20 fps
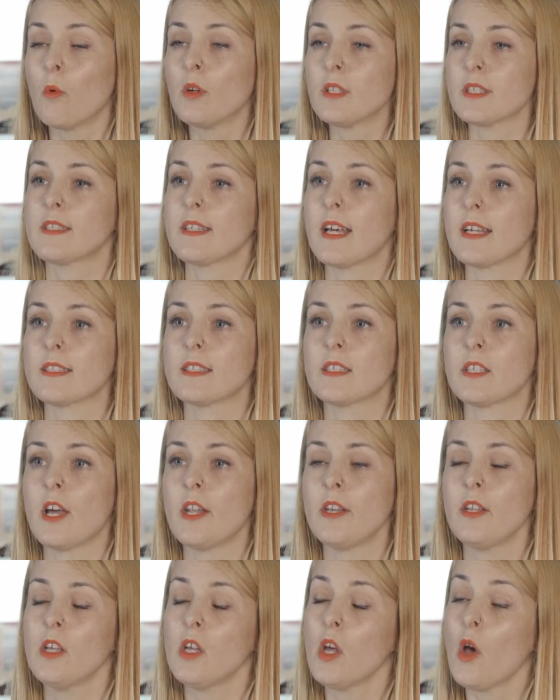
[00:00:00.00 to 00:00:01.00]
Once that's
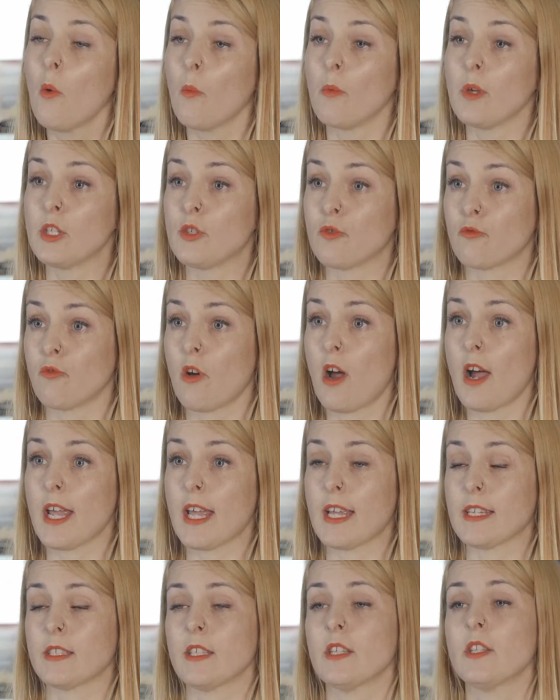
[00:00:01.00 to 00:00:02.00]
done, we dry
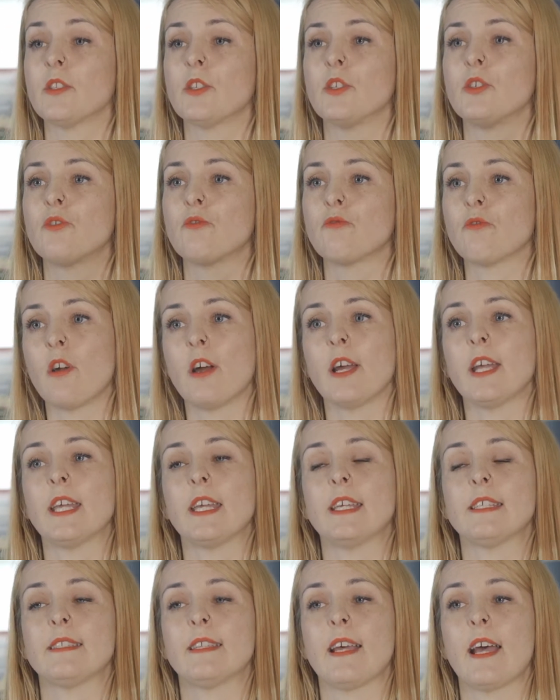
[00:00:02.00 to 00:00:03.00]
it. The
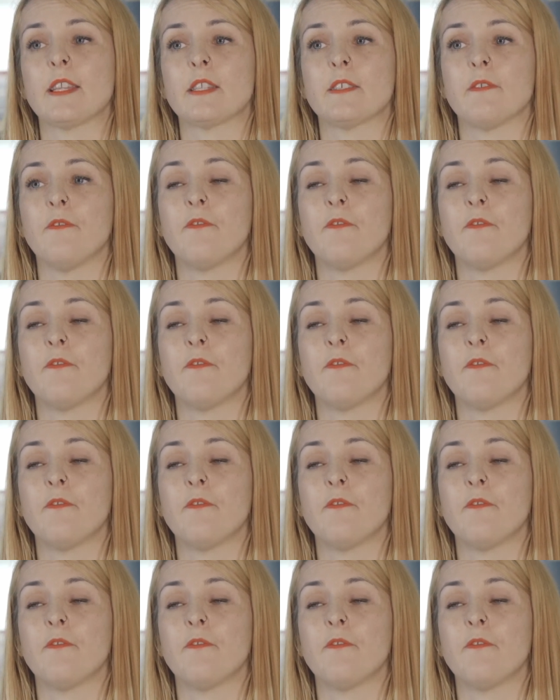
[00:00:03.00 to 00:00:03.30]
drying is there to